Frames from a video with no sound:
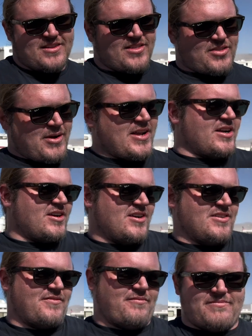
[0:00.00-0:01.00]

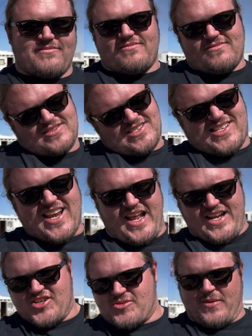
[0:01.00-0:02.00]

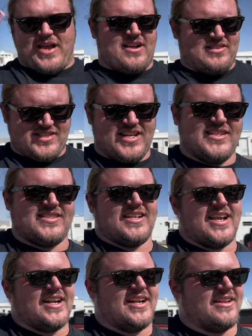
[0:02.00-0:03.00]
310-ish pounds needs to
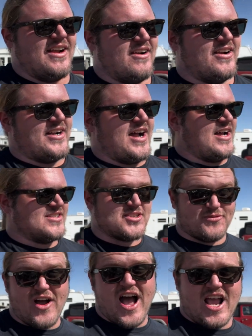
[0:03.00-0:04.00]
get in there and
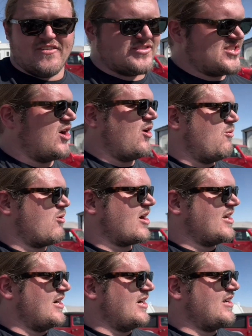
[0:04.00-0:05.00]
survive. So we're
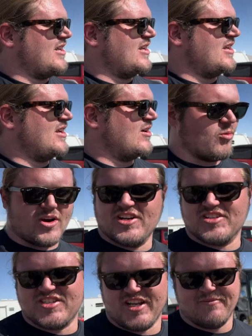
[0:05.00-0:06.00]
gonna
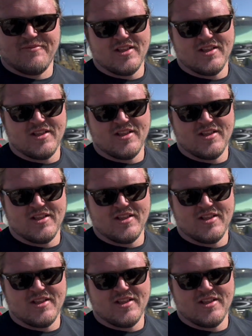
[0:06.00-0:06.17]
see.